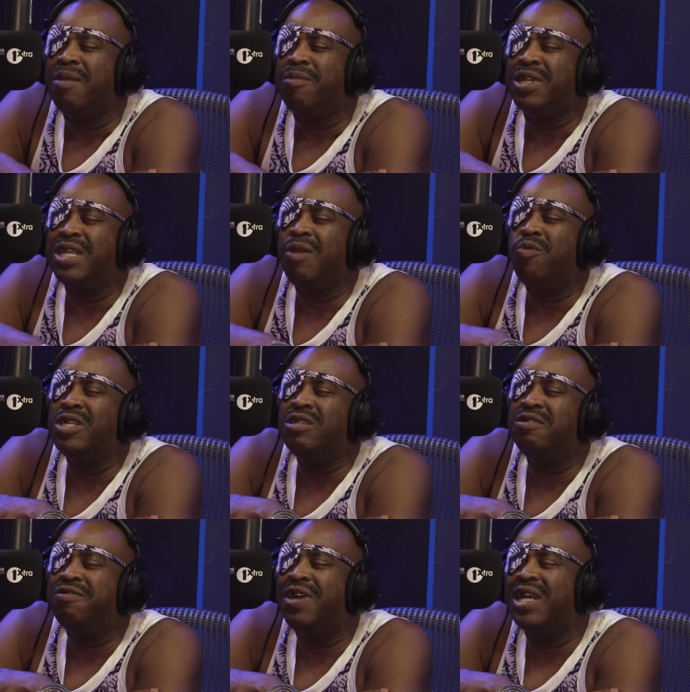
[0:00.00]
But then once
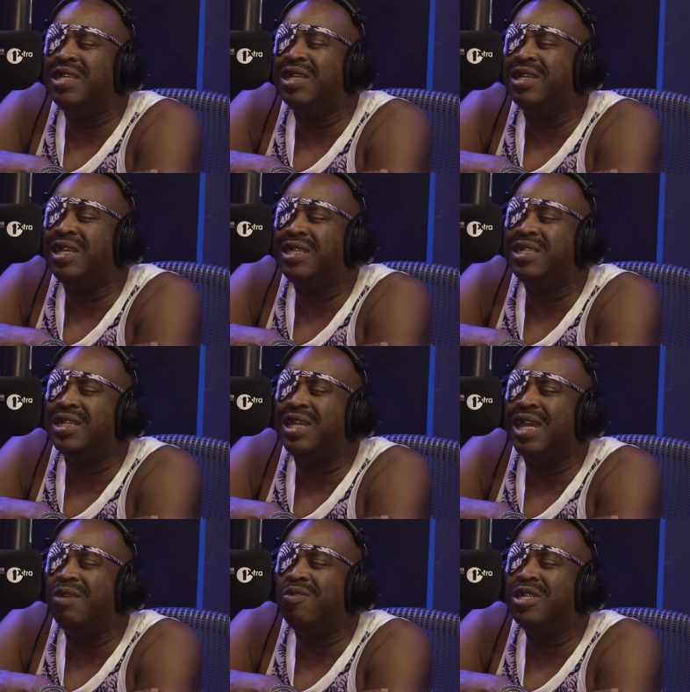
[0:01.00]
you find your niche
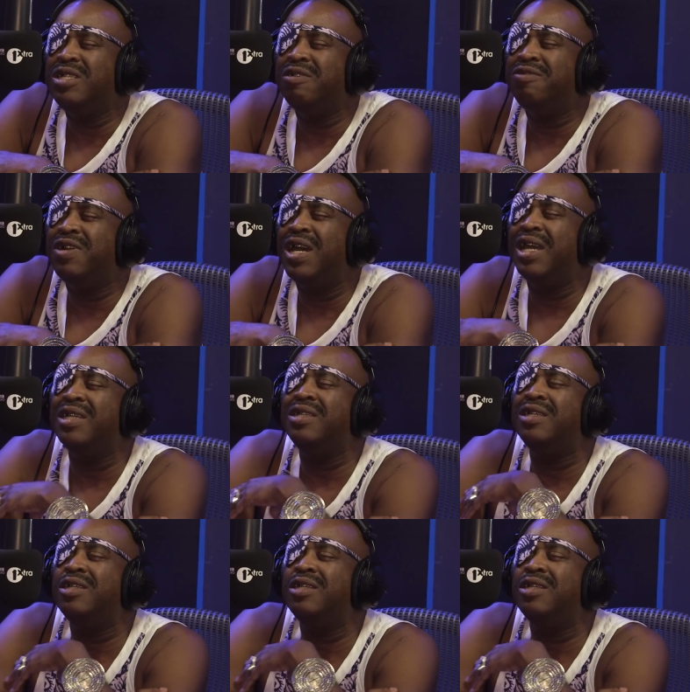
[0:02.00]
again, once you find,